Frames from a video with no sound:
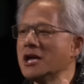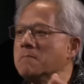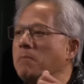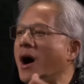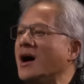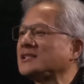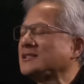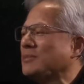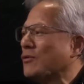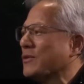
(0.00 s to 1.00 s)

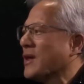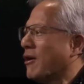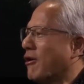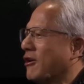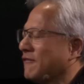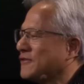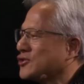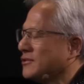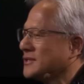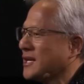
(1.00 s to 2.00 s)
Impossible without
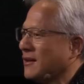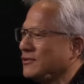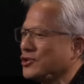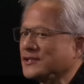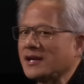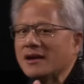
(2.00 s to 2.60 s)
artificial intelligence.